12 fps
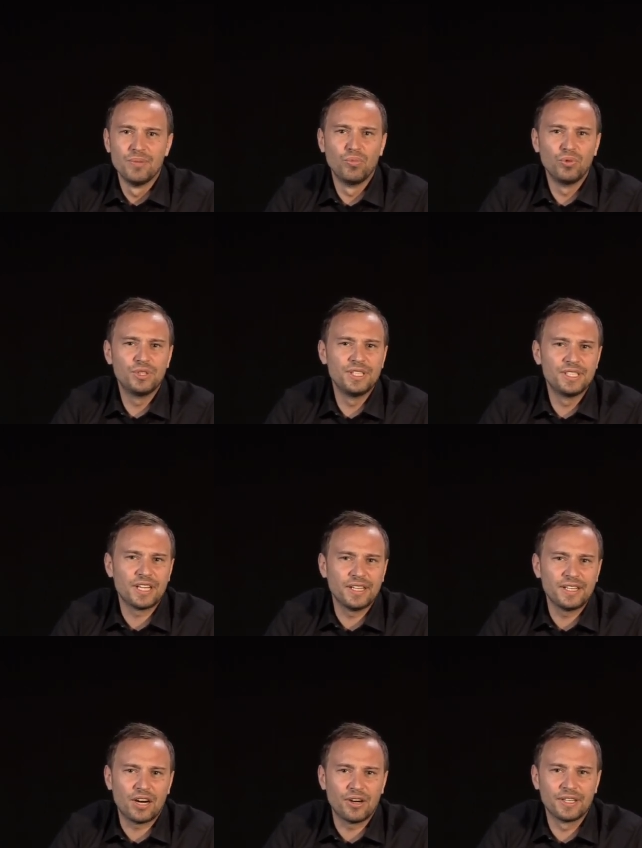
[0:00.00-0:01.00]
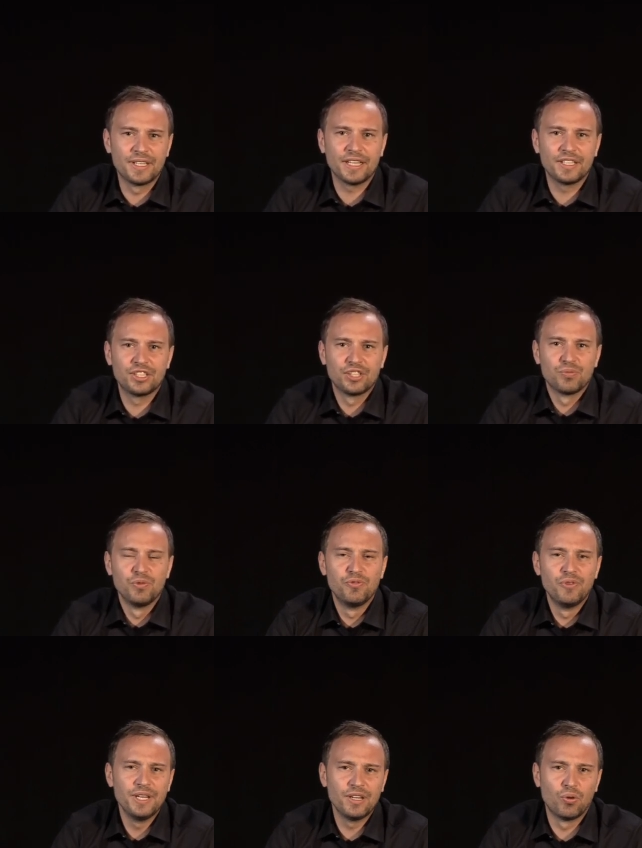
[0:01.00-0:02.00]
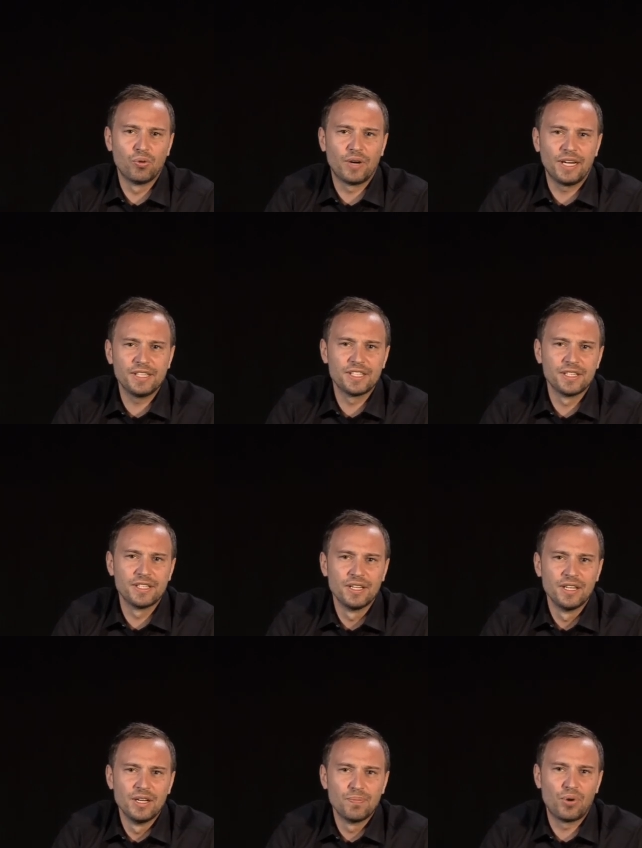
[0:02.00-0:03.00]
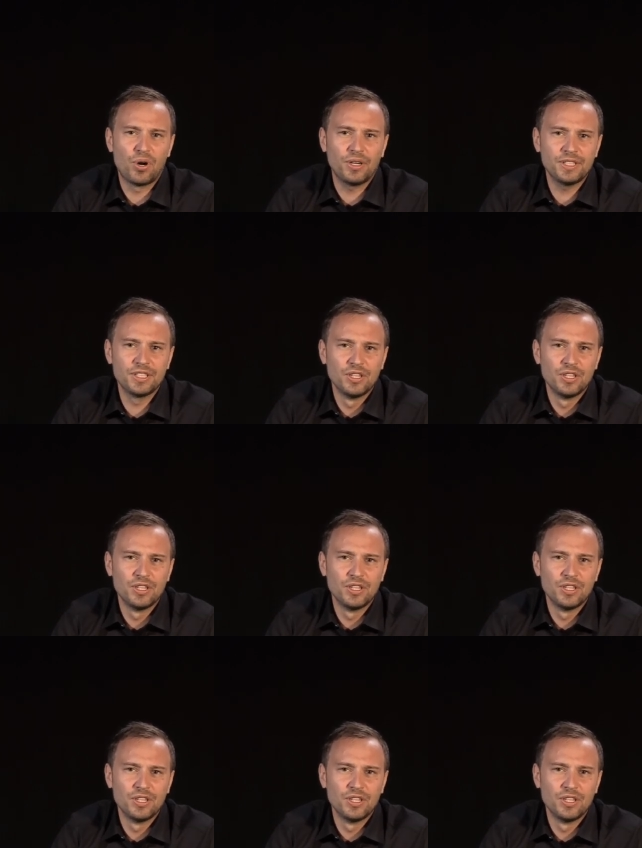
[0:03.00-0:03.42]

multi-site architectures within a Horizon pod,